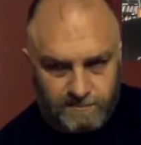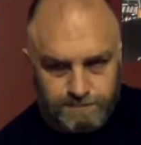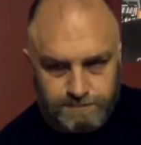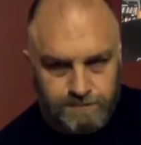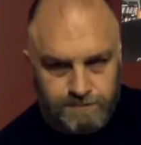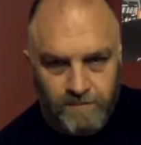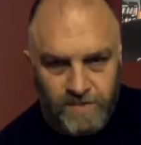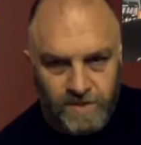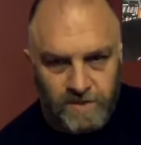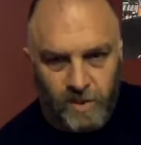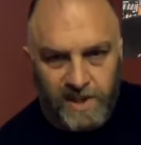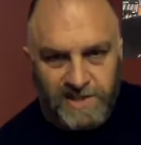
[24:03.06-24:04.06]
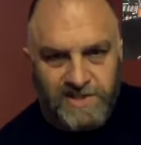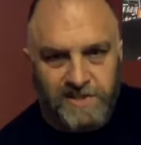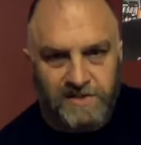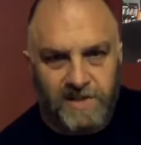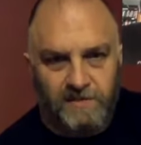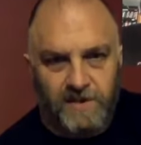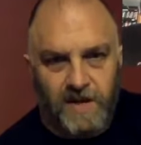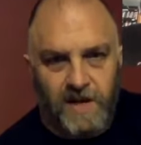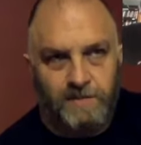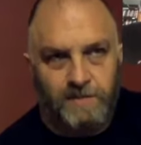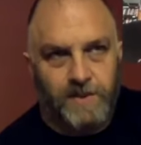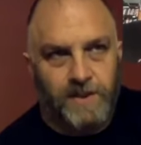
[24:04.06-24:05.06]
the weight's still coming up,
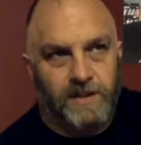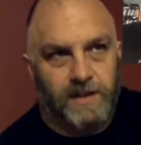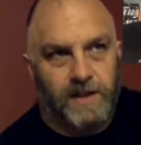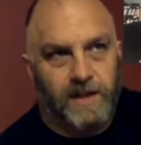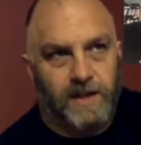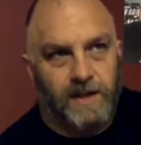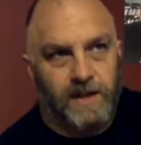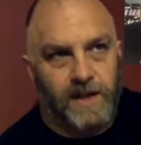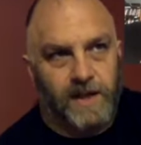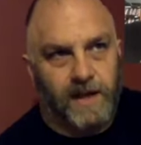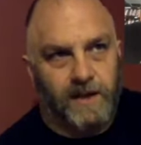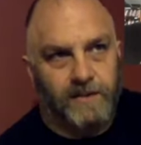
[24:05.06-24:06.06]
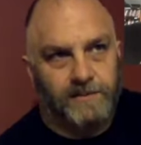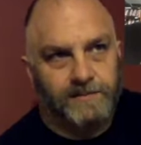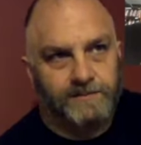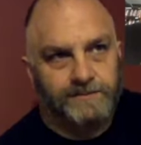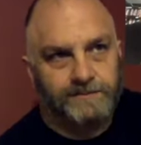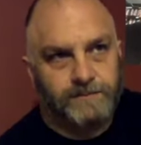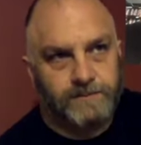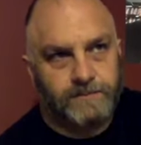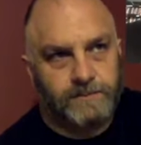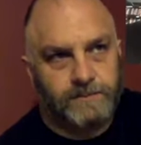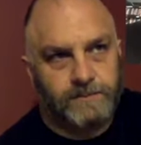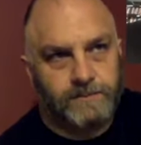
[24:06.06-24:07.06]
and
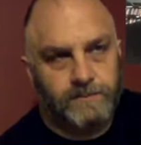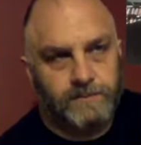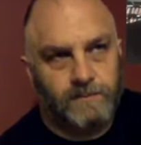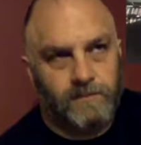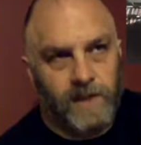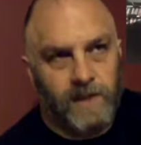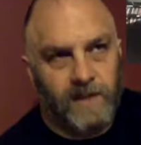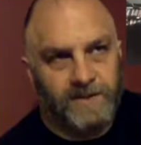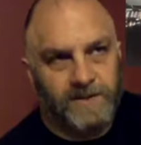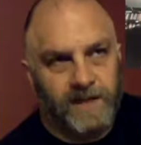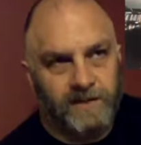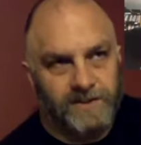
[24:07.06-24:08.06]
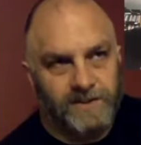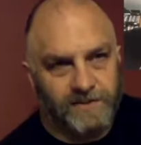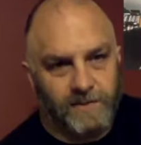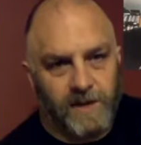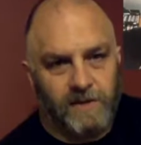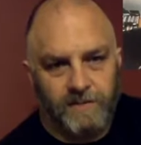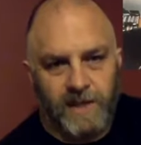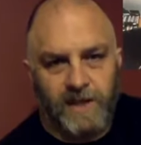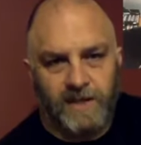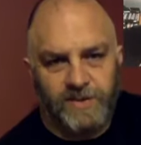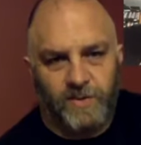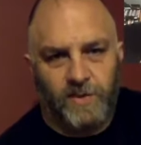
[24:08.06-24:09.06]
I think it was about minute
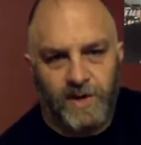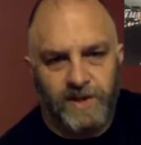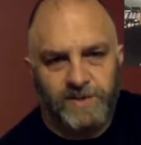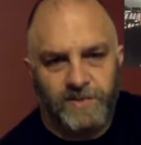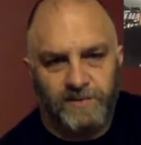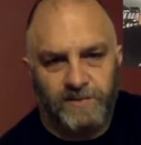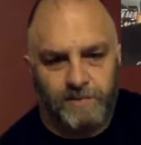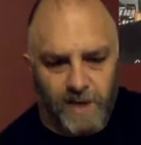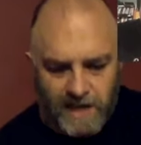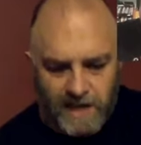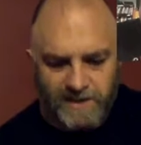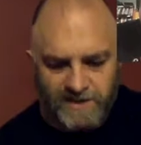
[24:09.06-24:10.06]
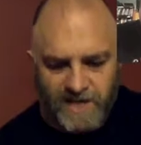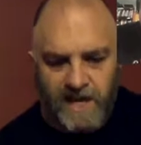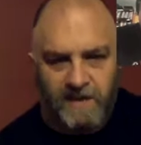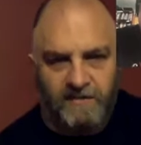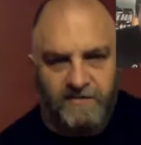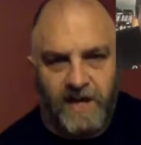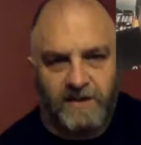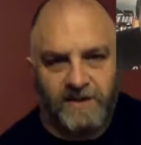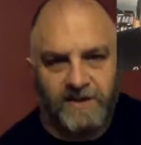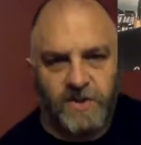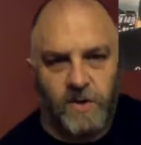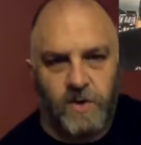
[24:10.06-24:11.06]
20 is when Brandon's hand finally
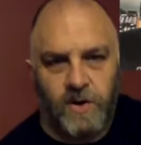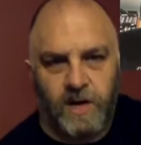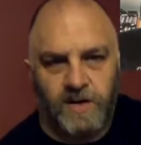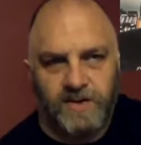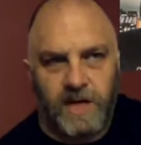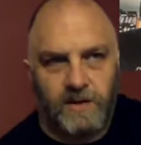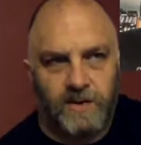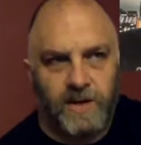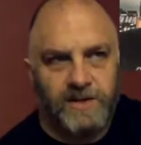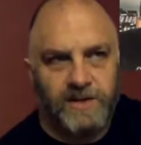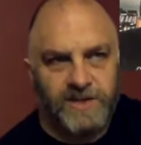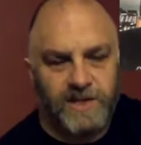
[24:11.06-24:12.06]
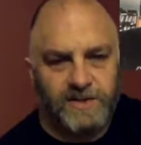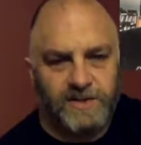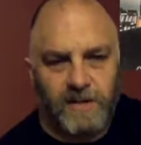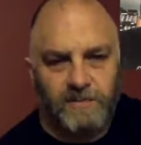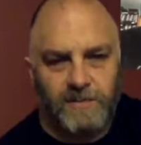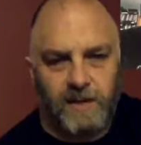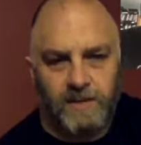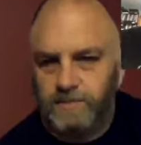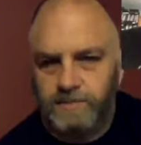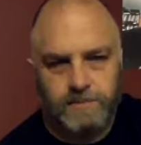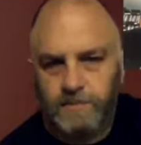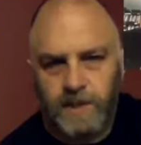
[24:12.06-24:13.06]
tore, and I thought, well, he's going to drop out.
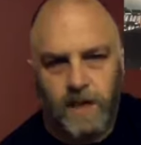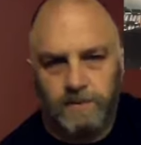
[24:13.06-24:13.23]
Nope.